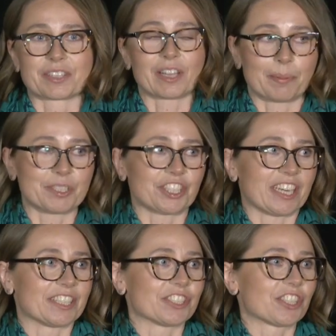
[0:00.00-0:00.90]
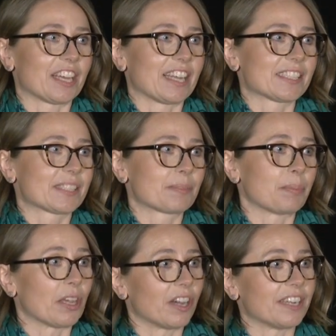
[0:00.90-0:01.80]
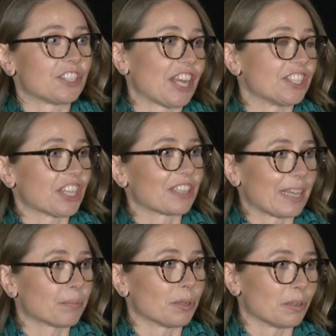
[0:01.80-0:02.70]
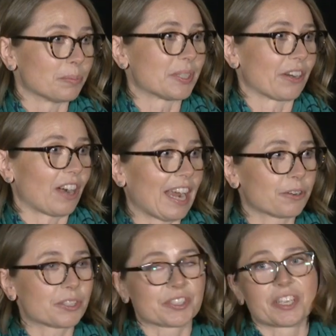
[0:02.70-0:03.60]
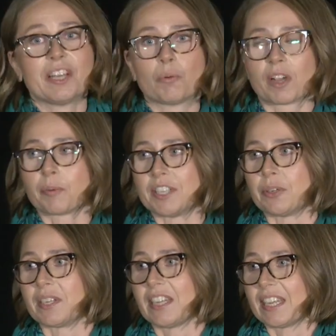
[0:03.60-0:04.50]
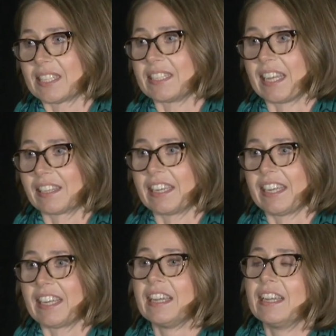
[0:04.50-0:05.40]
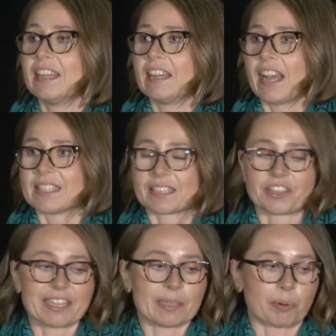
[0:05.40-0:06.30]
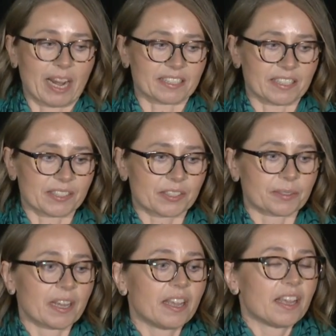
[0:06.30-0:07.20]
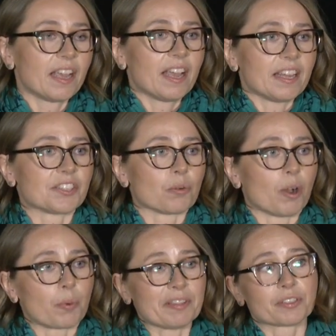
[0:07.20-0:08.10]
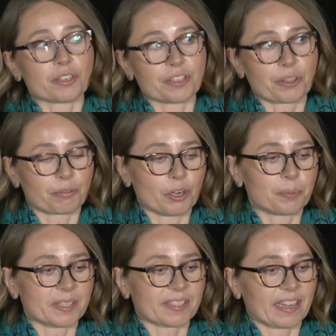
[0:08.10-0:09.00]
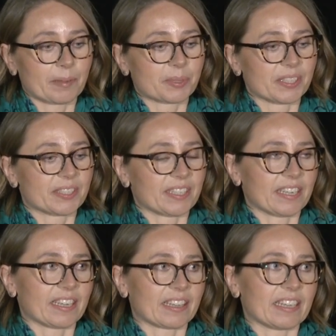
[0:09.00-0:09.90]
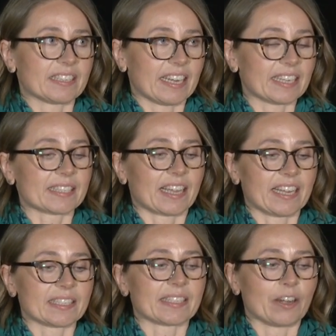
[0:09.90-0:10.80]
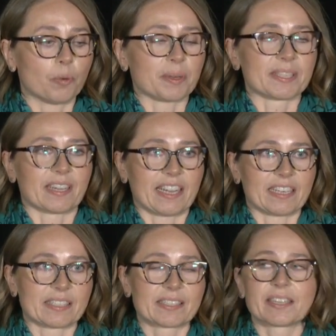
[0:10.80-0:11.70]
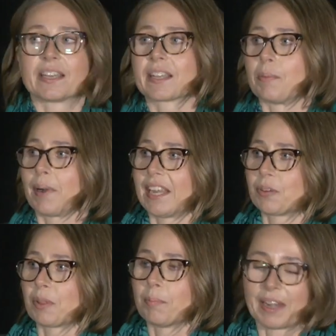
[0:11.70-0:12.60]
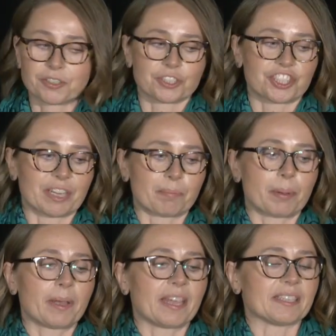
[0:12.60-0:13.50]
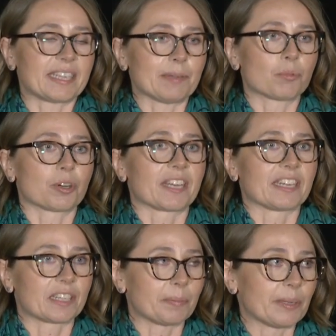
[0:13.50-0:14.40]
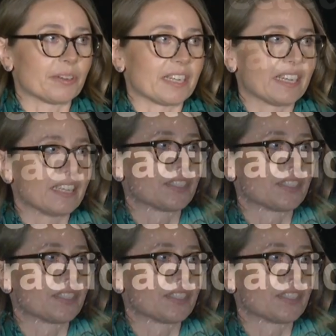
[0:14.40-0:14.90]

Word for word: climate change that's beyond changing light bulbs in our house. What can we do in it as a daily practice? And so what we've learned through OpenScapes is seeing that data science and open science combined with mentorship and teamwork and community is